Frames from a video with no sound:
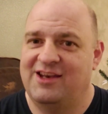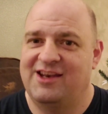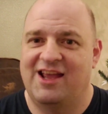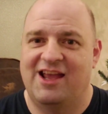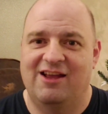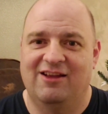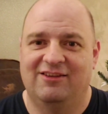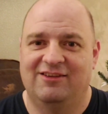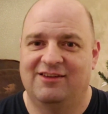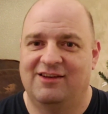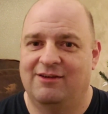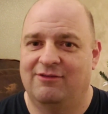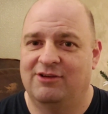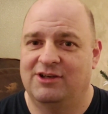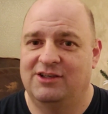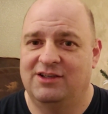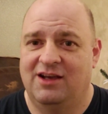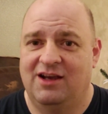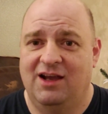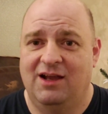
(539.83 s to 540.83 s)
nails it
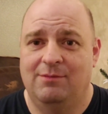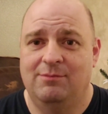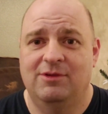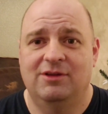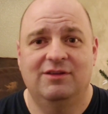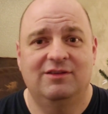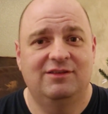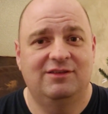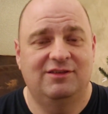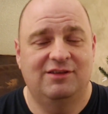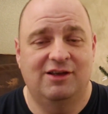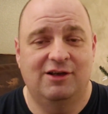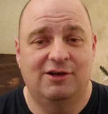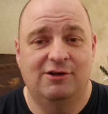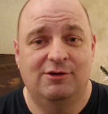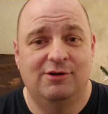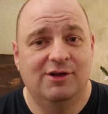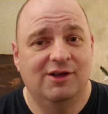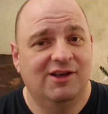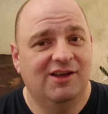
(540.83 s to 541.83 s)
every time.
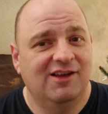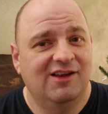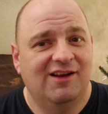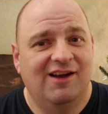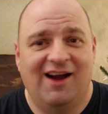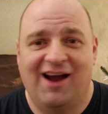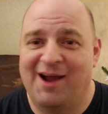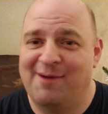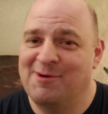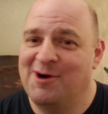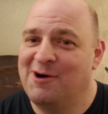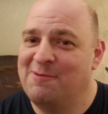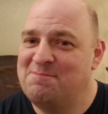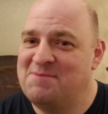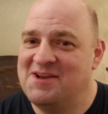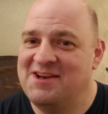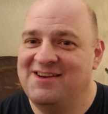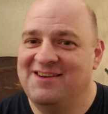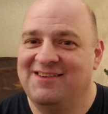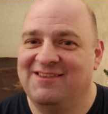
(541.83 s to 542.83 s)
So I'm
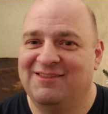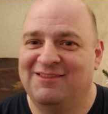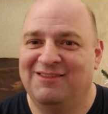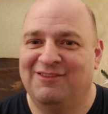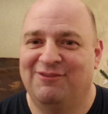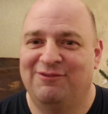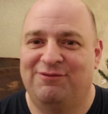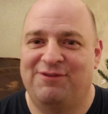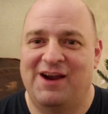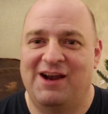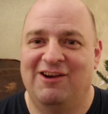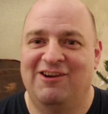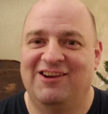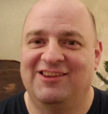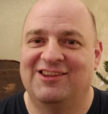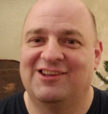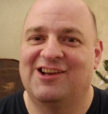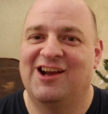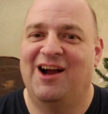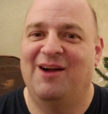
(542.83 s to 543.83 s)
open. Fire in the